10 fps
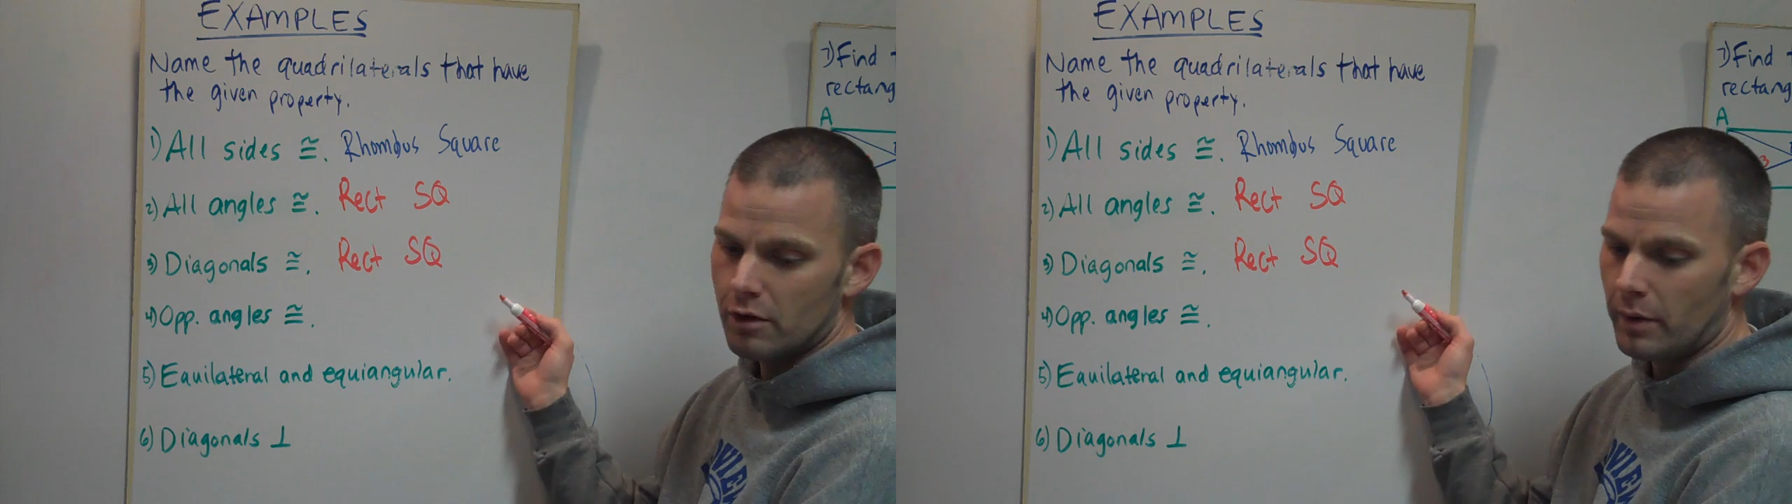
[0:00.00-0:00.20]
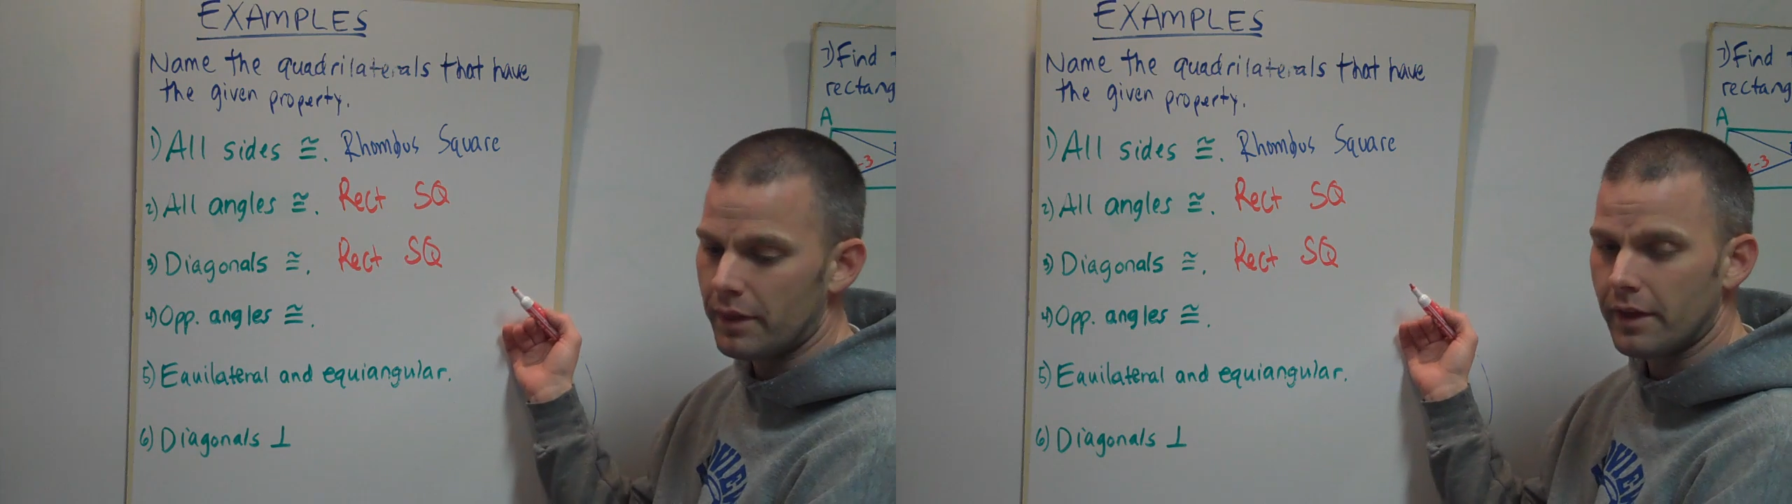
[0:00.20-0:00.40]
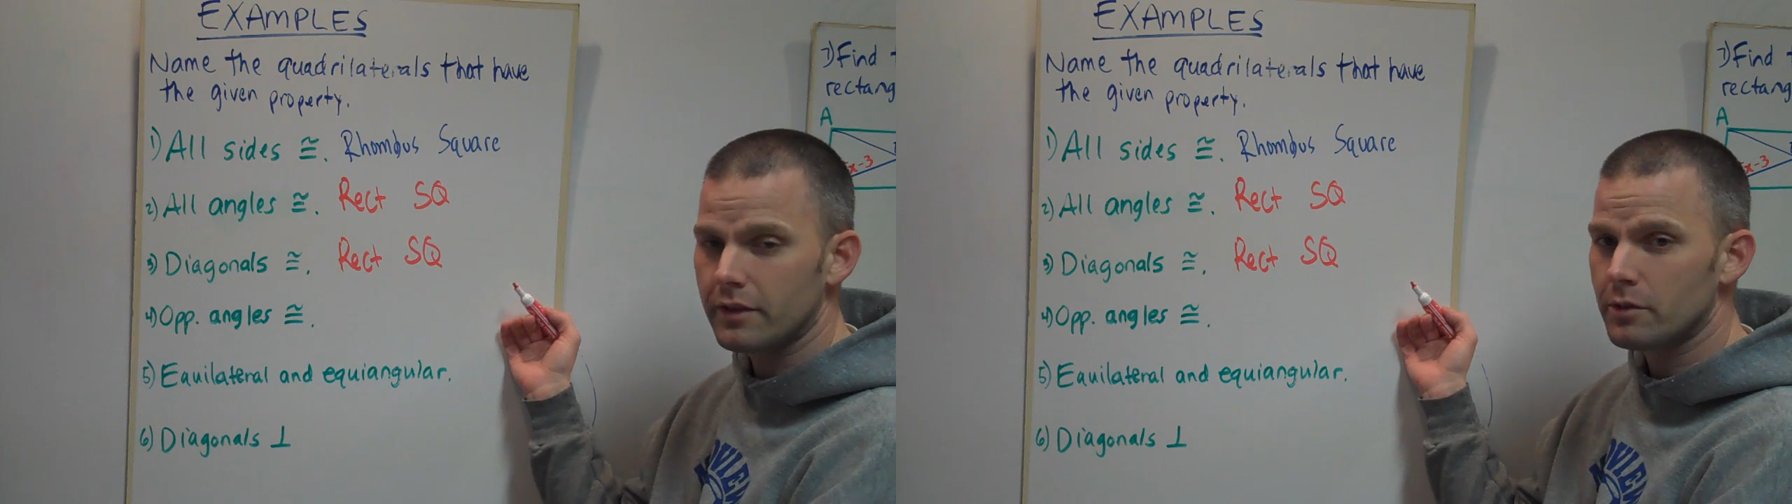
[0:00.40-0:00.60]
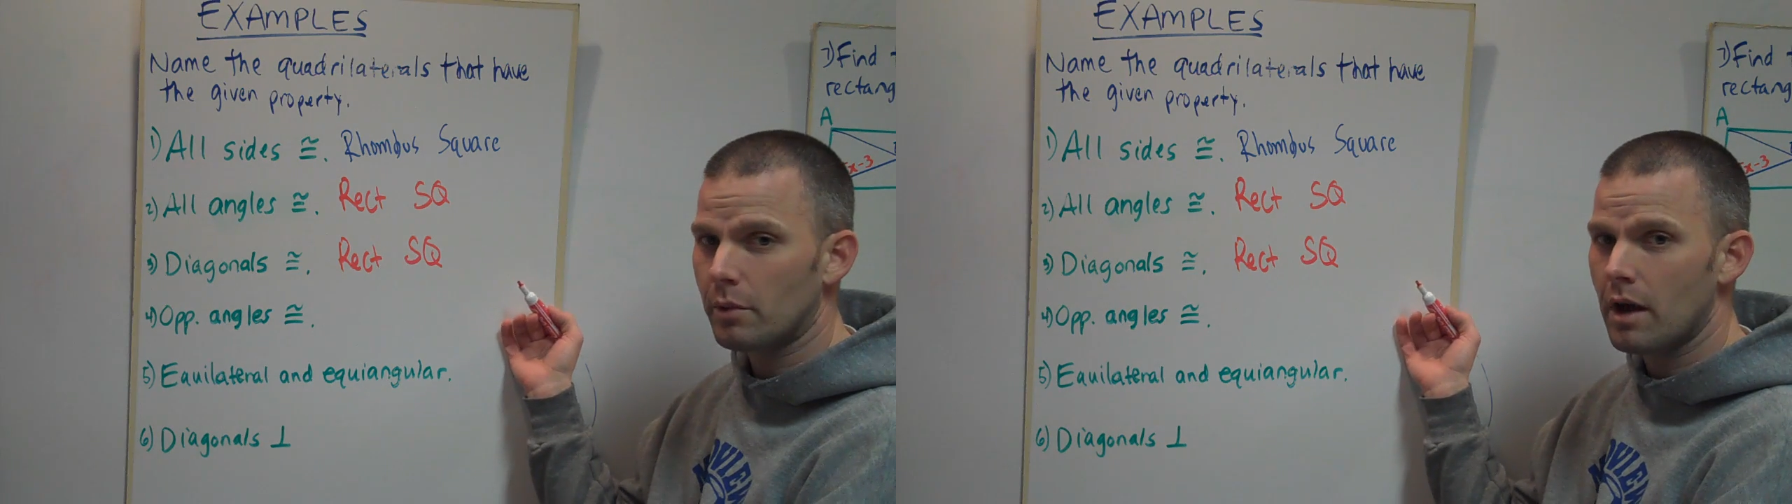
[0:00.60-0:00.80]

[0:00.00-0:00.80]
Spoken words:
You might think it's the